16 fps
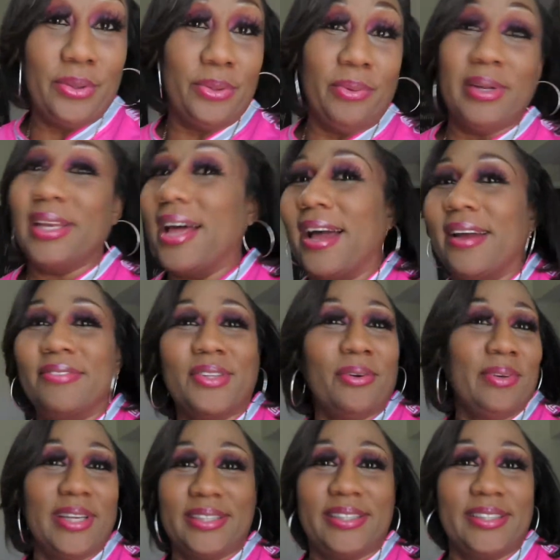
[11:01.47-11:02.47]
through in life,
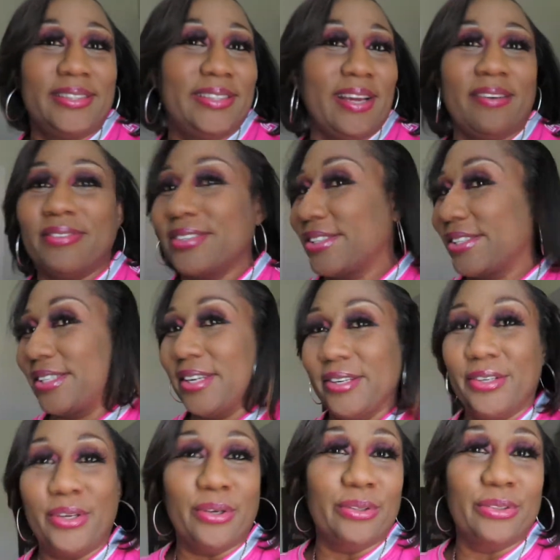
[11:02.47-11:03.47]
don't let the devil steal
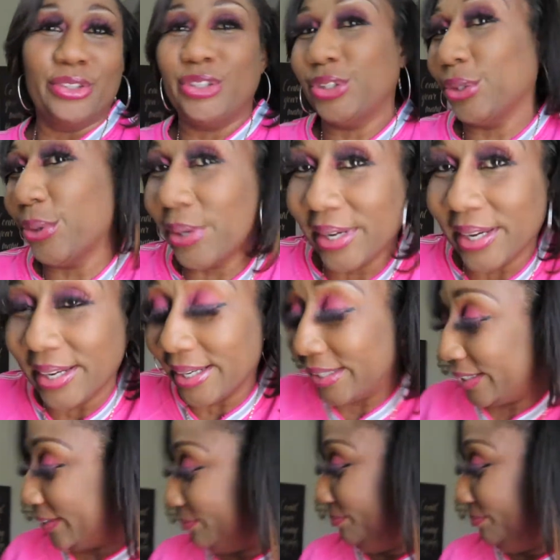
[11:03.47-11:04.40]
your joy, honey.